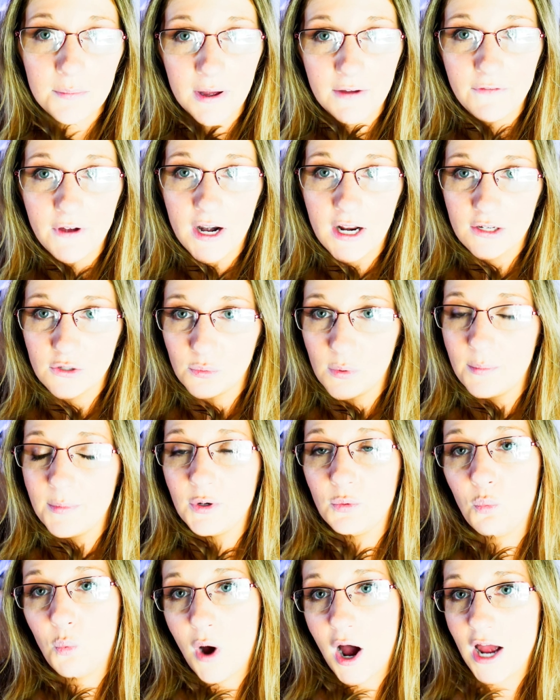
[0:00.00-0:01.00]
FedEx
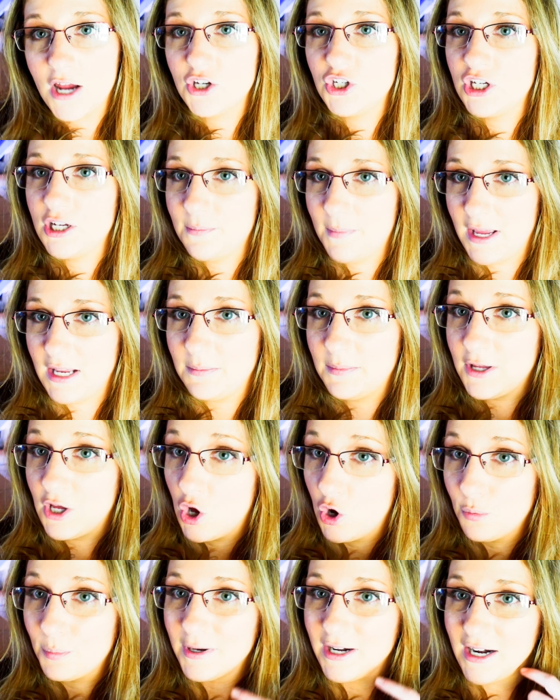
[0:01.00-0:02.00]
woman, why she made me
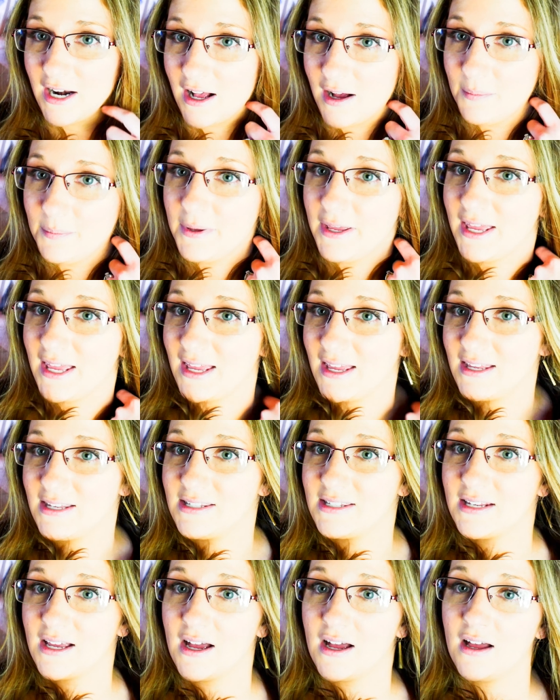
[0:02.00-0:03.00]
open it up
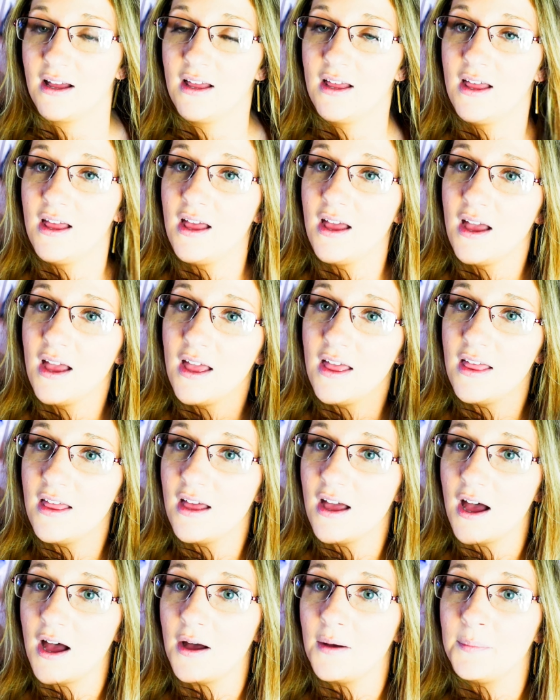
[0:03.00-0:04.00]
is
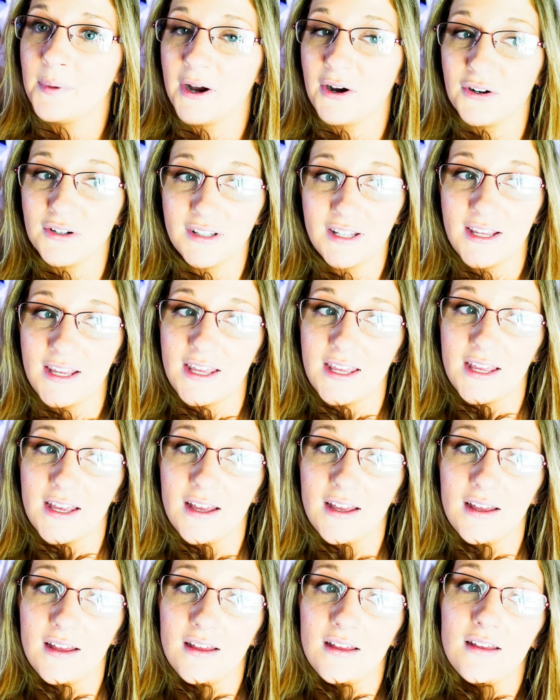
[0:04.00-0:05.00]
apparently,
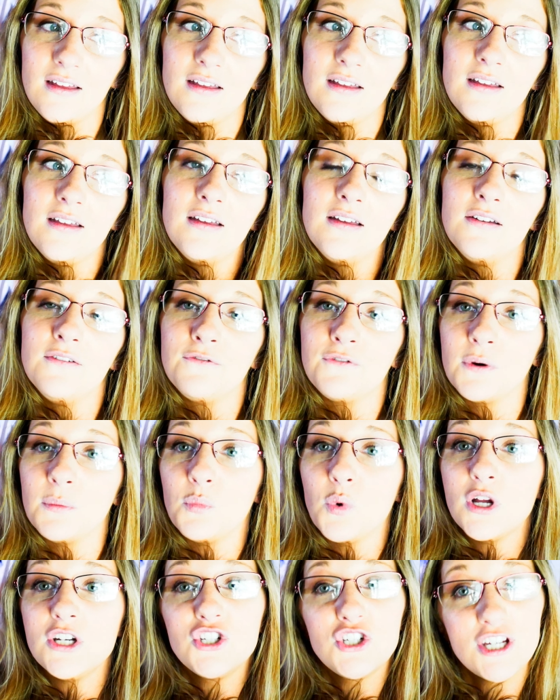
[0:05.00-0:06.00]
from
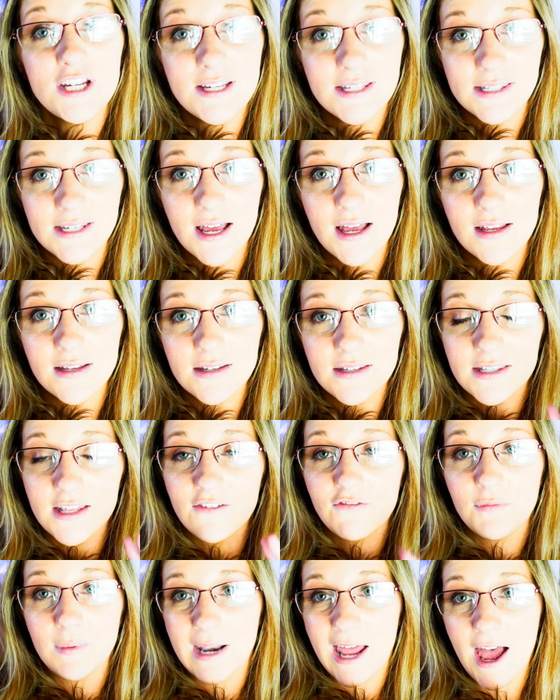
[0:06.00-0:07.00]
what she says,
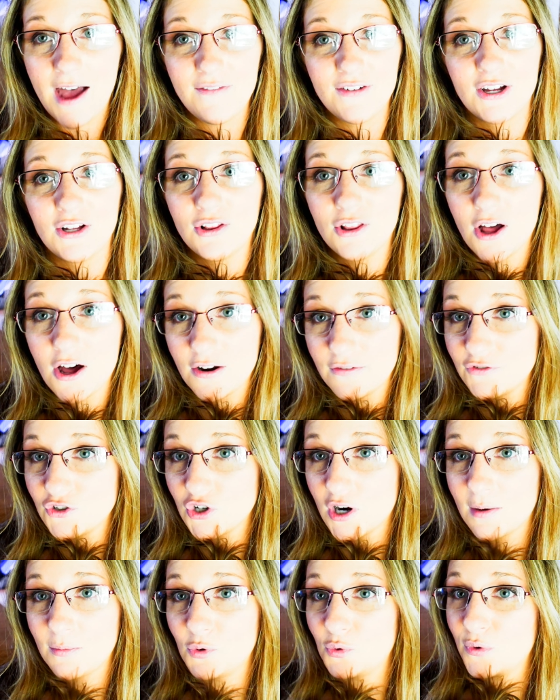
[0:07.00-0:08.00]
they've been having a lot of
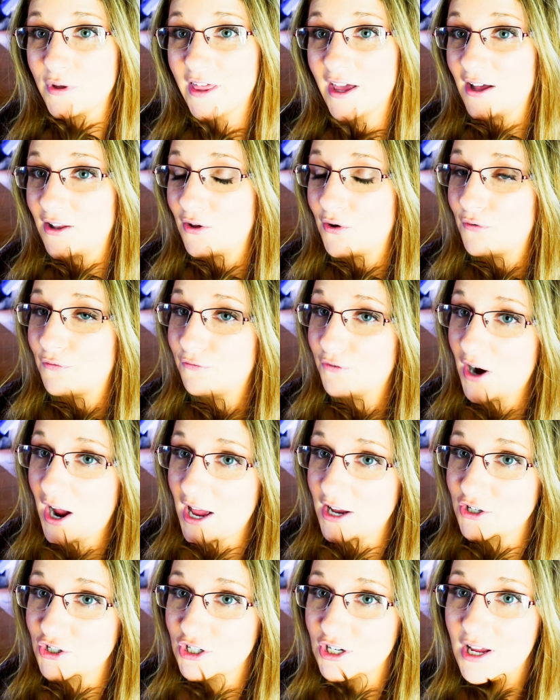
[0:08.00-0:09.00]
trouble with
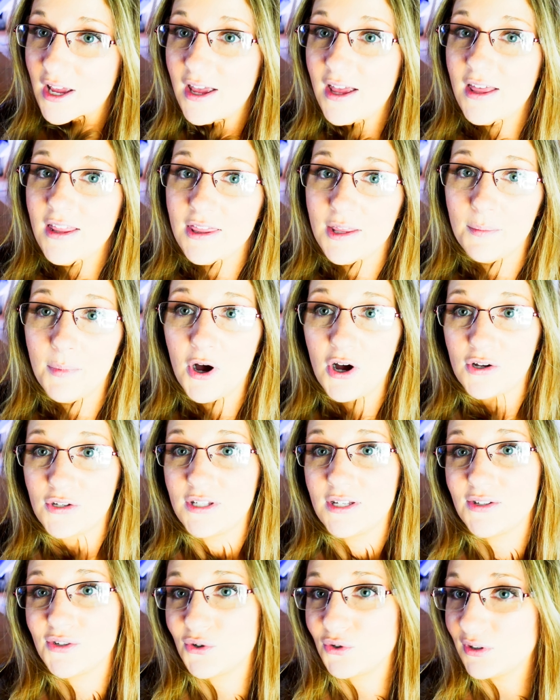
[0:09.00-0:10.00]
HelloFresh. The
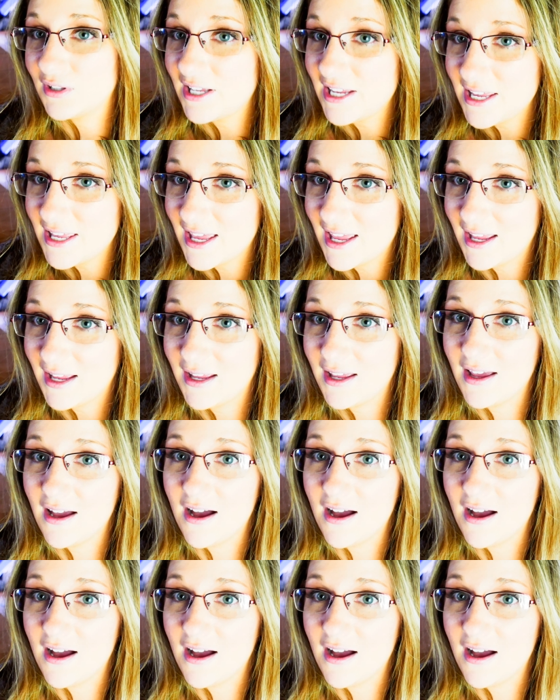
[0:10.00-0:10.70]
boxes are leaking.